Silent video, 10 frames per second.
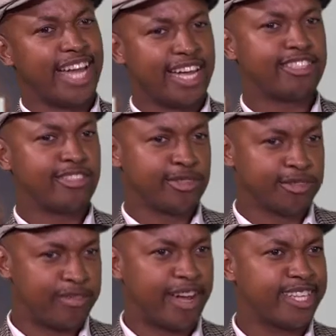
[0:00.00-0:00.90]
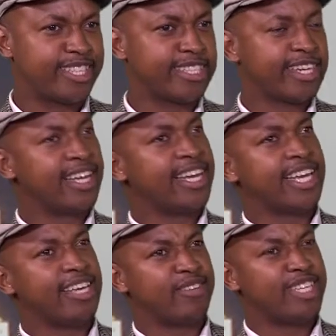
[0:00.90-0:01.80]
hence you would find
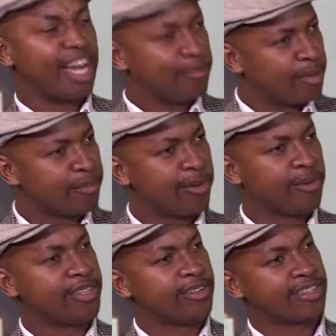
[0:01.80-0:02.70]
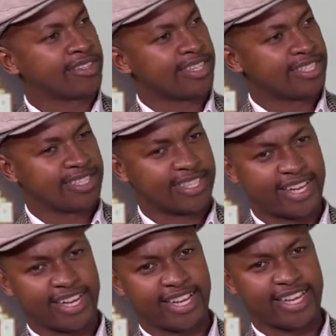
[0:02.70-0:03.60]
even young people with doctorates,
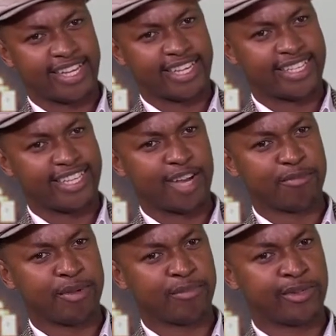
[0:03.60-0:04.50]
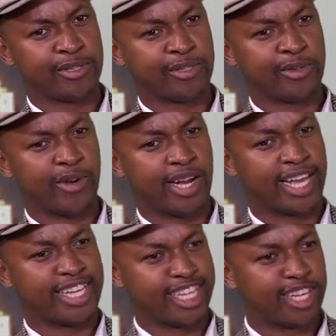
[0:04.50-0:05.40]
uh, mm. young people who are
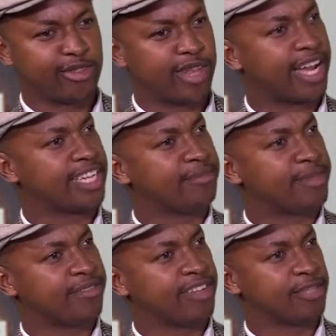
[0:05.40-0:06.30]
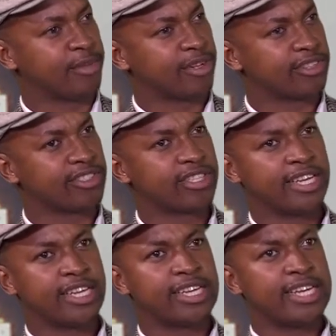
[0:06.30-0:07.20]
getting into the academic field because
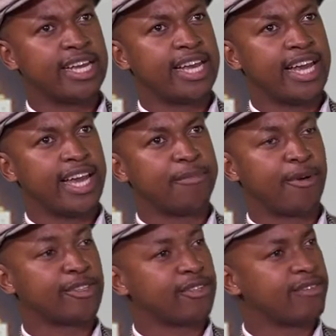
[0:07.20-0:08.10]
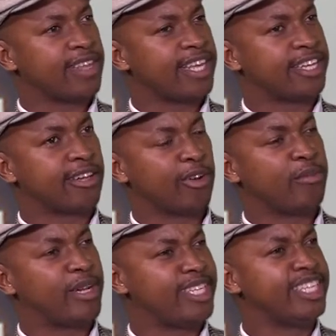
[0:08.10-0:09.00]
mm. uh, because of the
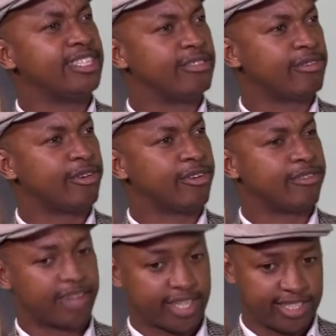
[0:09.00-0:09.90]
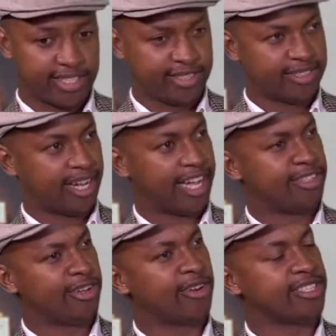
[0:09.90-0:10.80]
global need for fresh
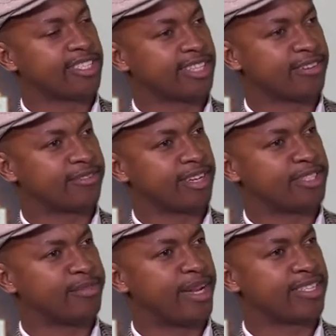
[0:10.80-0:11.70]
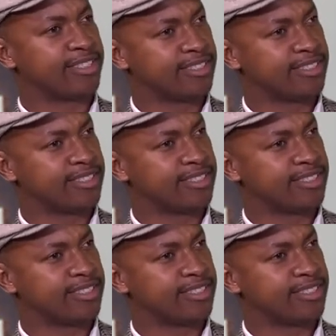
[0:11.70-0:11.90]
ideologies and fresh minds,